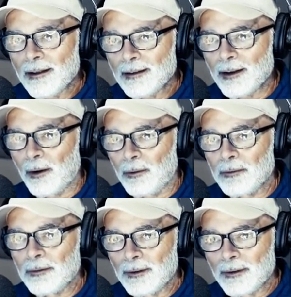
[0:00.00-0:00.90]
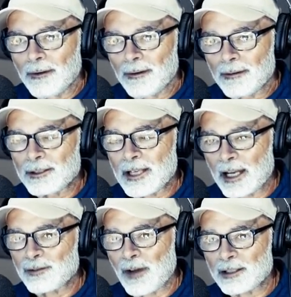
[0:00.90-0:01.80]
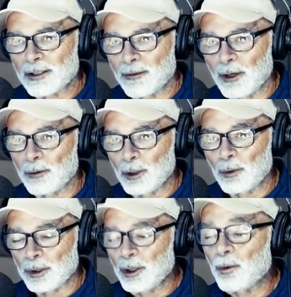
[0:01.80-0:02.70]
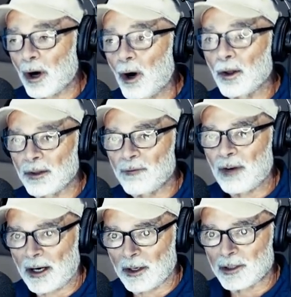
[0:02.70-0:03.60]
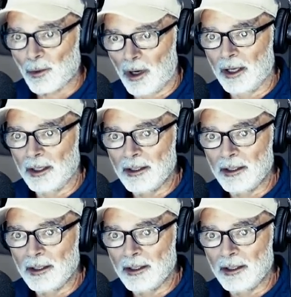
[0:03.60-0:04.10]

you know, the satisfaction of know you were you were on the firing squad,